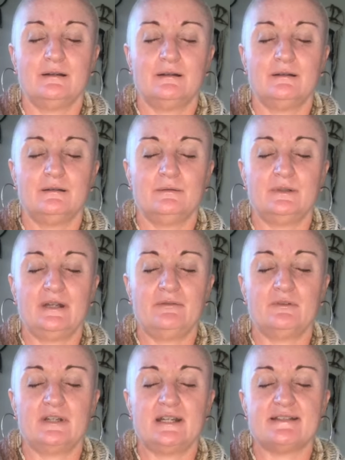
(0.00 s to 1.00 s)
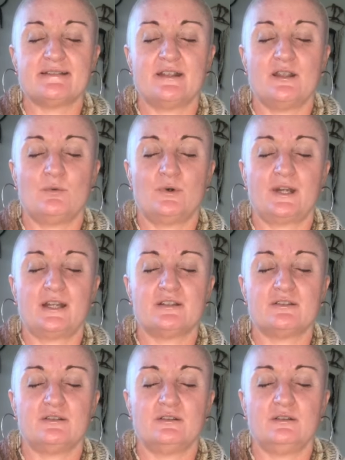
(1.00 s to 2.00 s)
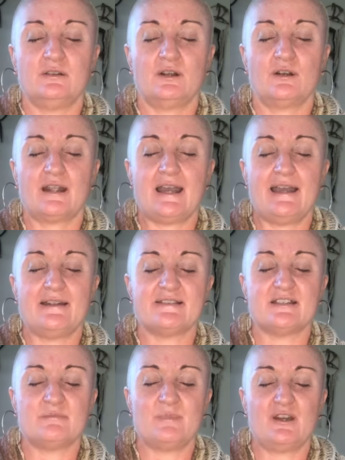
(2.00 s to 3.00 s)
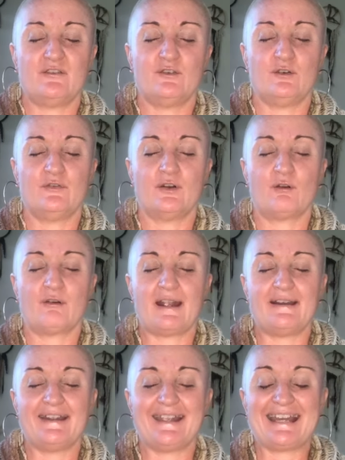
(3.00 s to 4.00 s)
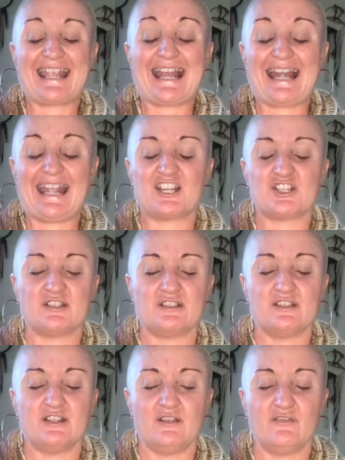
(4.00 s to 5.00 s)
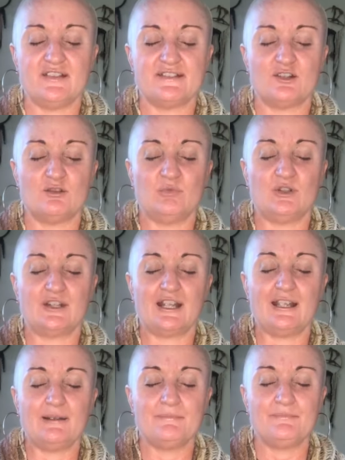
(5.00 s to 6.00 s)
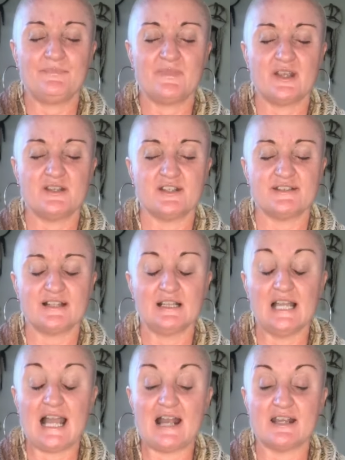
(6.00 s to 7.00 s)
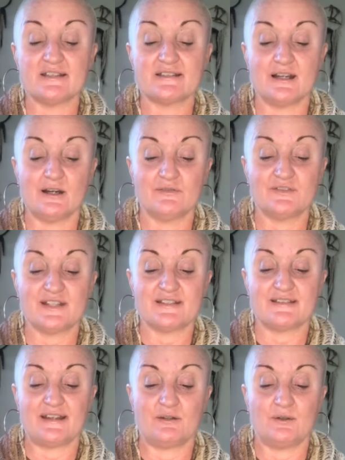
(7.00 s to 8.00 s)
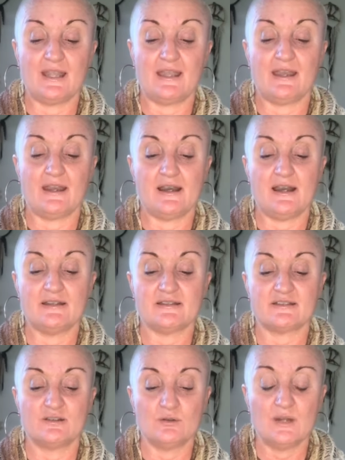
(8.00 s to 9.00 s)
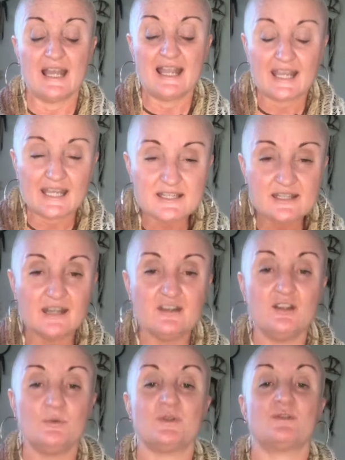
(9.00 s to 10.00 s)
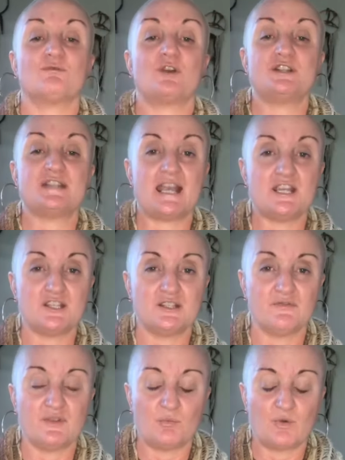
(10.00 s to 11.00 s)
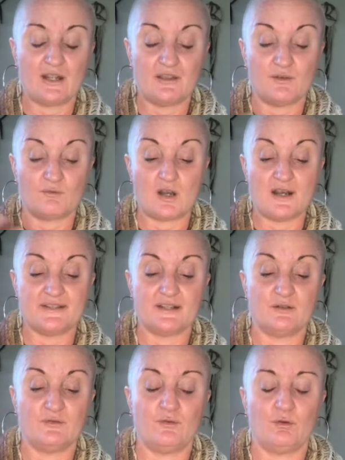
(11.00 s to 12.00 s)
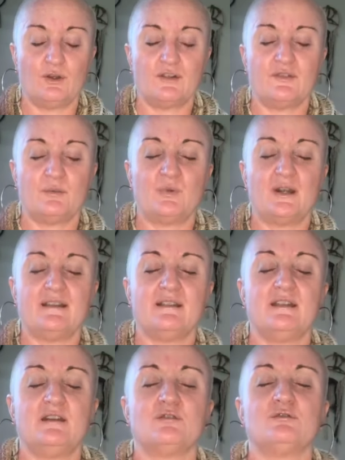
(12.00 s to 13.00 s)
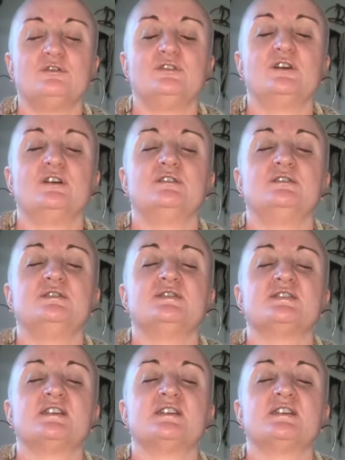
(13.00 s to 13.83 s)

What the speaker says: Whatever it is that you're wanting to create as this metaphor for grounding and connection to your physical body. Just allow yourself to settle here and still continue with the rotation of the breath, the rising and falling of the breath in through the nose